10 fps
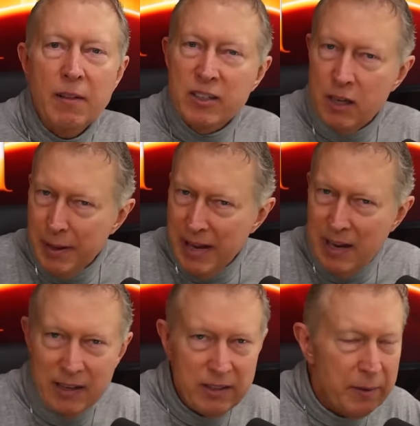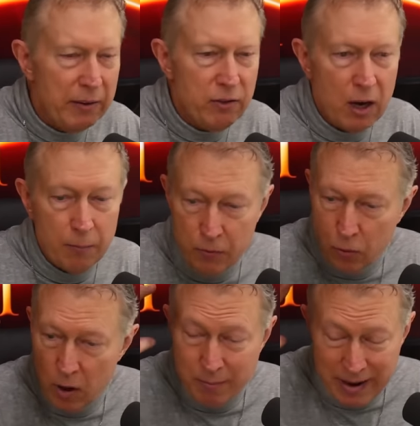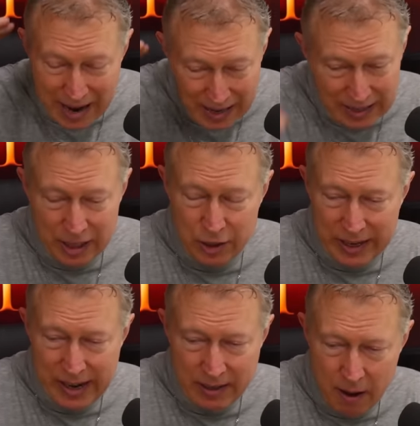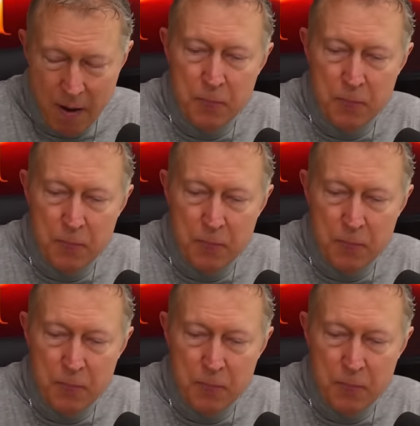Listen to me, something I've taught it before, I'm not going to teach again.